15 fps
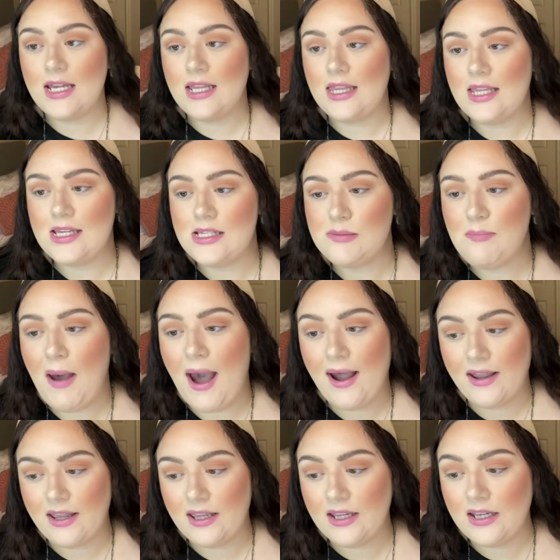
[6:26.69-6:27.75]
this
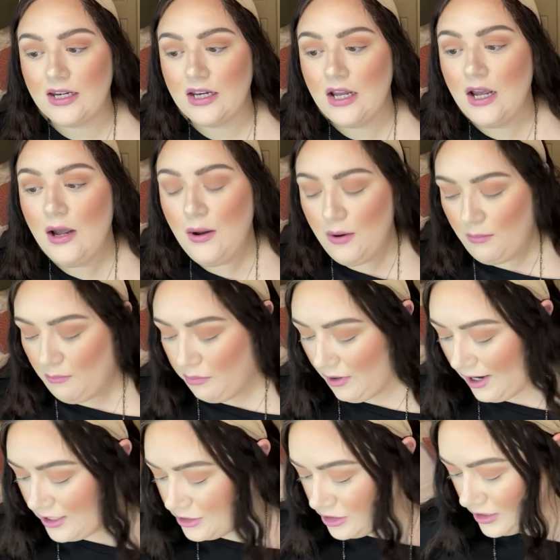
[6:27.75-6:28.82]
packing
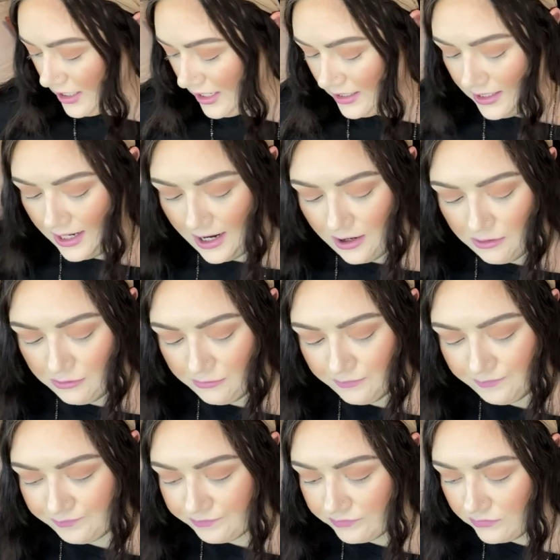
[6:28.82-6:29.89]
brush and now,
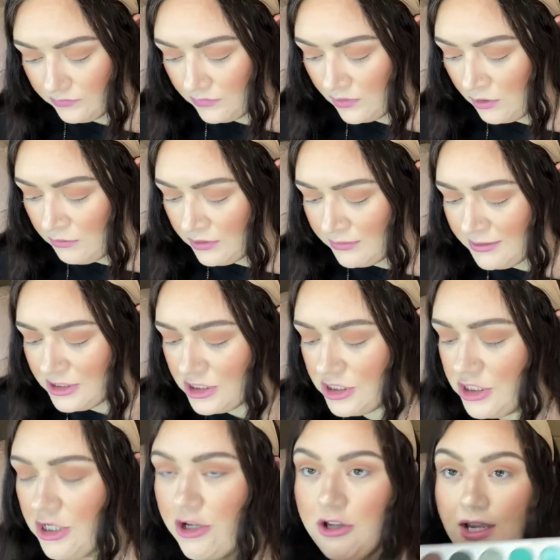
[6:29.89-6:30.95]
well, let me
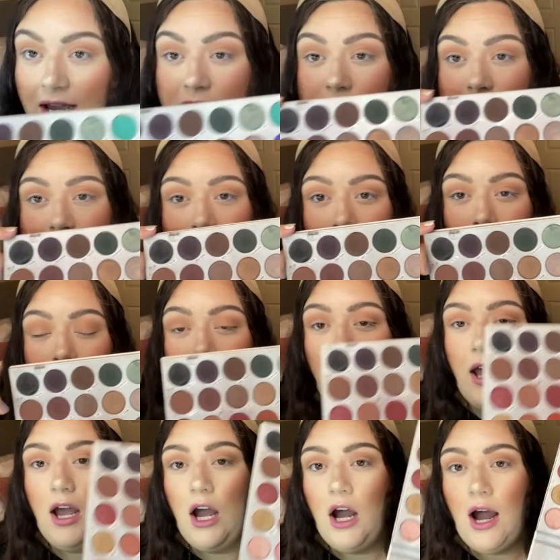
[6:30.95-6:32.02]
just show you guys. So
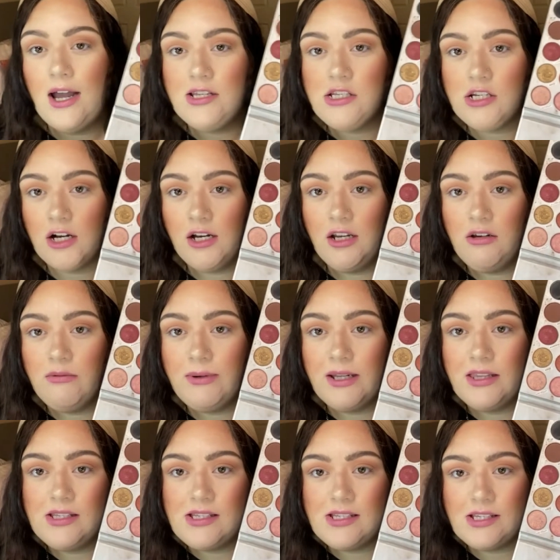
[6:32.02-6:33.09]
I started
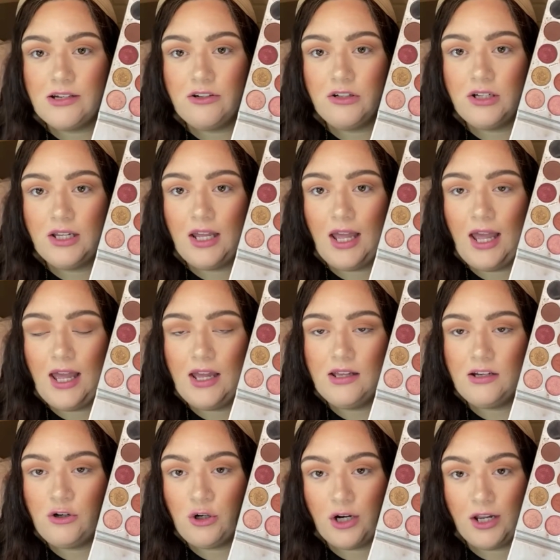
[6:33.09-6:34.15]
with Silk,
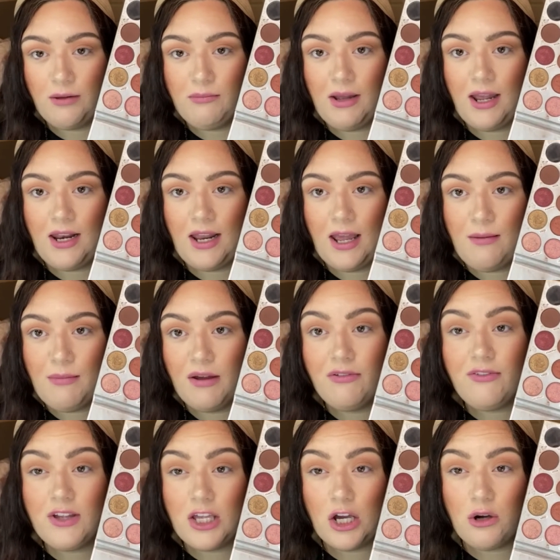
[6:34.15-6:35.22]
Cream, and
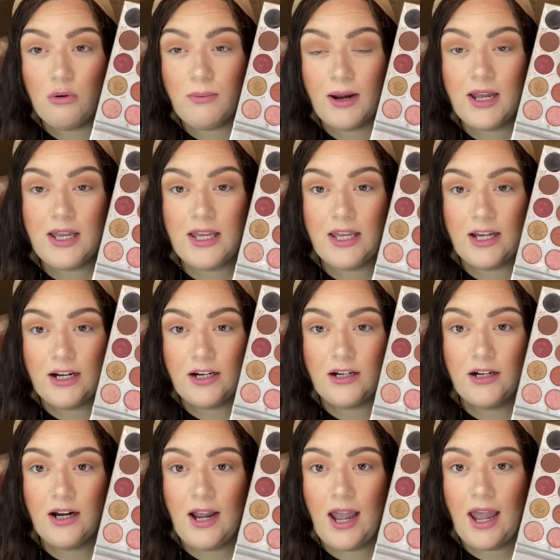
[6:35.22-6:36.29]
MFEO right
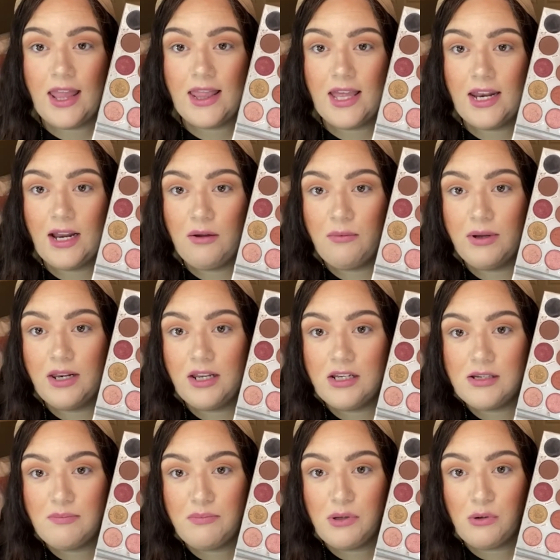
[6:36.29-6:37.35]
here. And then I went
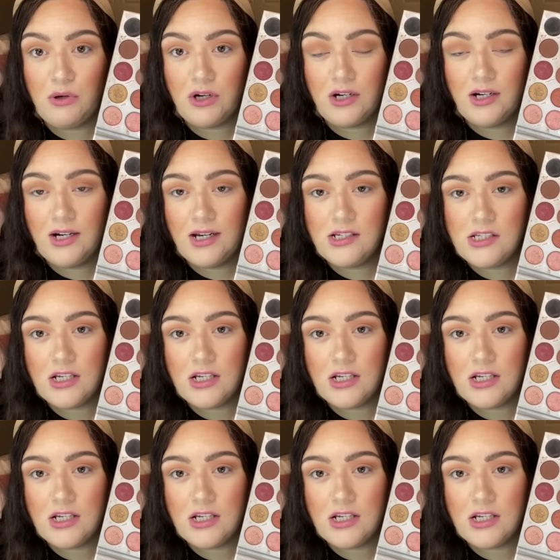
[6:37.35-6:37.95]
into powder and